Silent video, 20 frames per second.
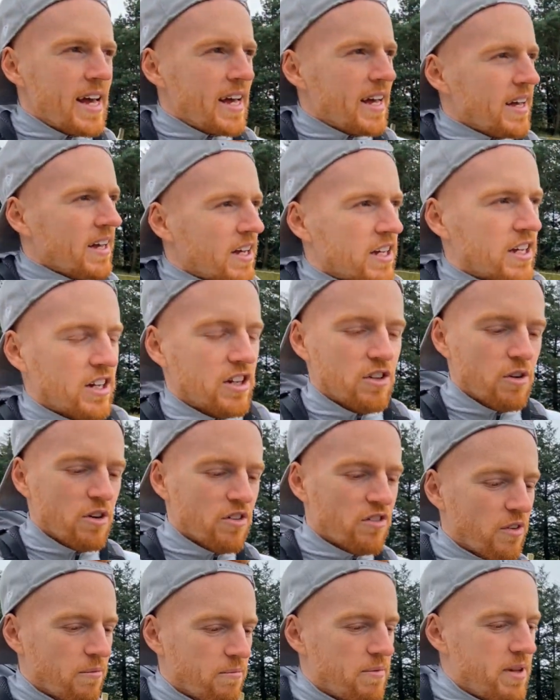You can do it
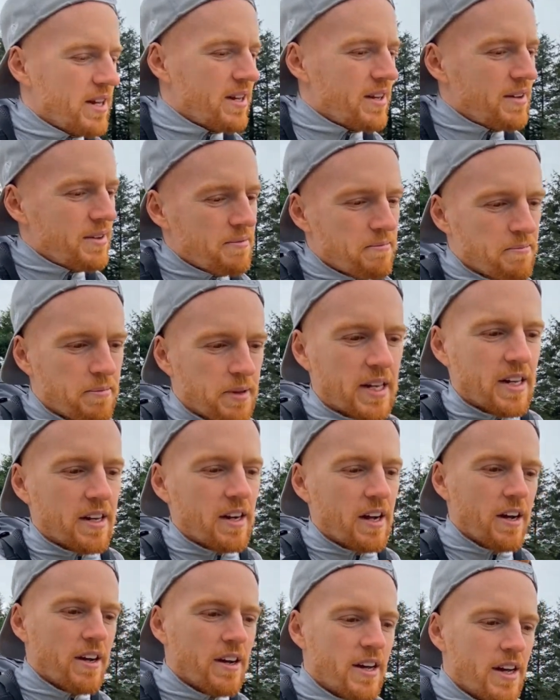from
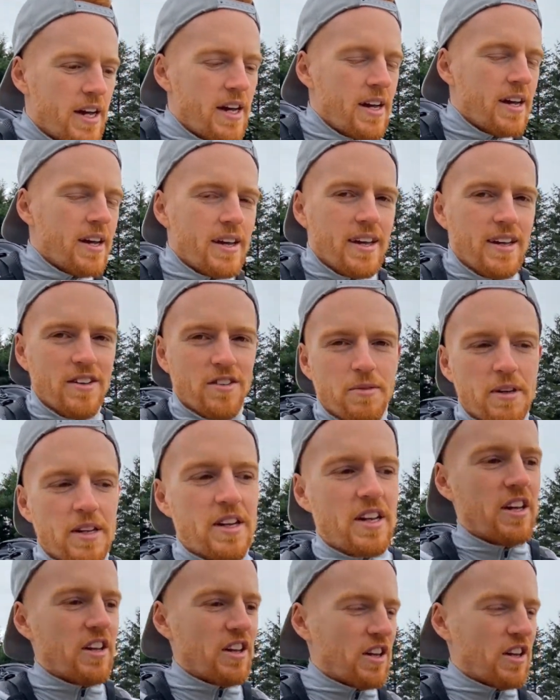beginner, intermediate.